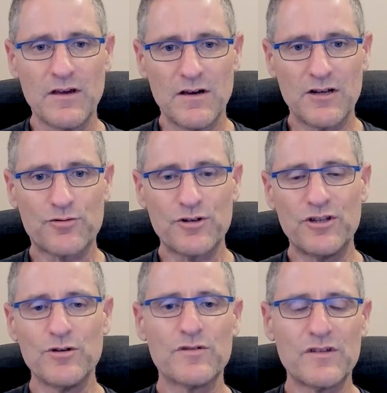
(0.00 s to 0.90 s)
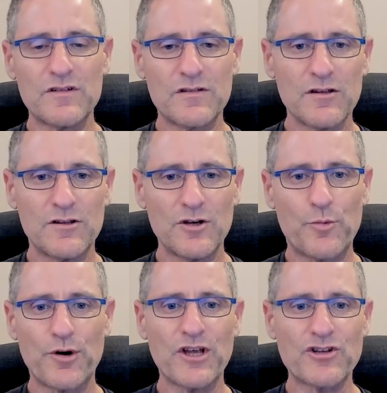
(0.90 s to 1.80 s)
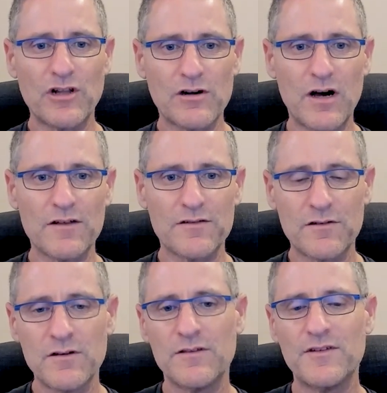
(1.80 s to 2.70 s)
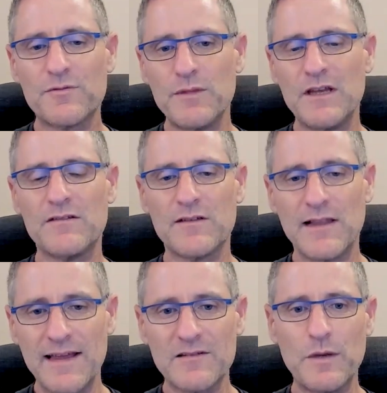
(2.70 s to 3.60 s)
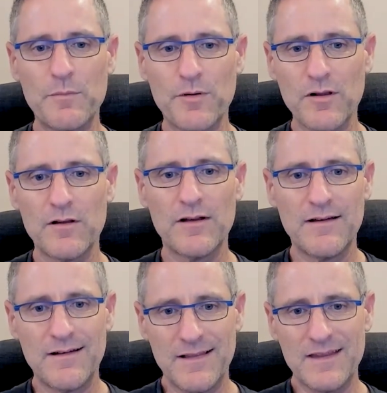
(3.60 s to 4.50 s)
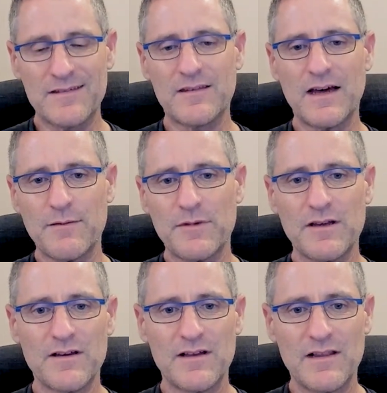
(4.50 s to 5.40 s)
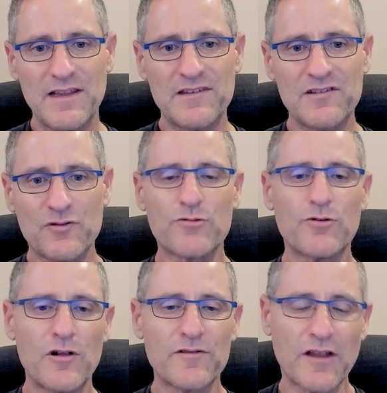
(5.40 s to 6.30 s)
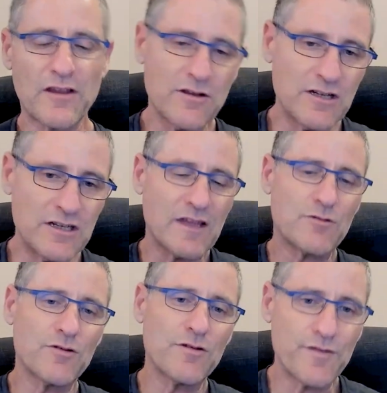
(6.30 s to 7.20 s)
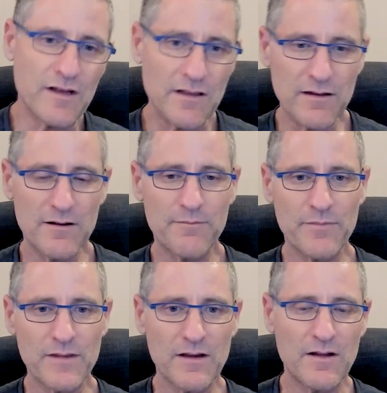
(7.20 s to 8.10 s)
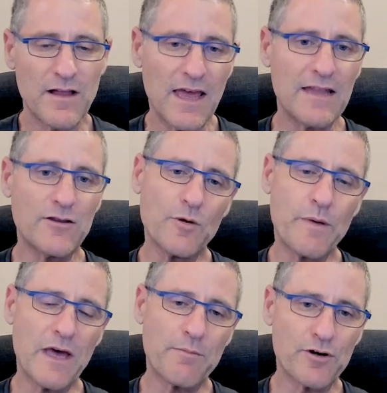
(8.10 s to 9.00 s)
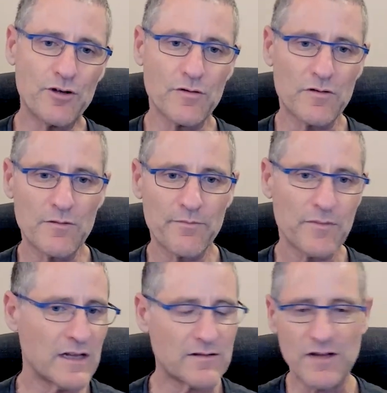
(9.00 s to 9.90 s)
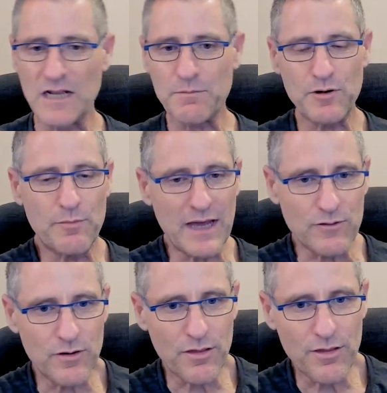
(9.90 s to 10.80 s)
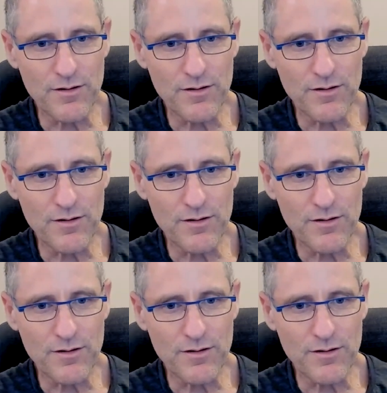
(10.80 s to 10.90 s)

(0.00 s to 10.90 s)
It reduces the operational cost. This means less people, less time, less truck rolls that you need to send to the field, and you pay per use. It's not per bandwidth,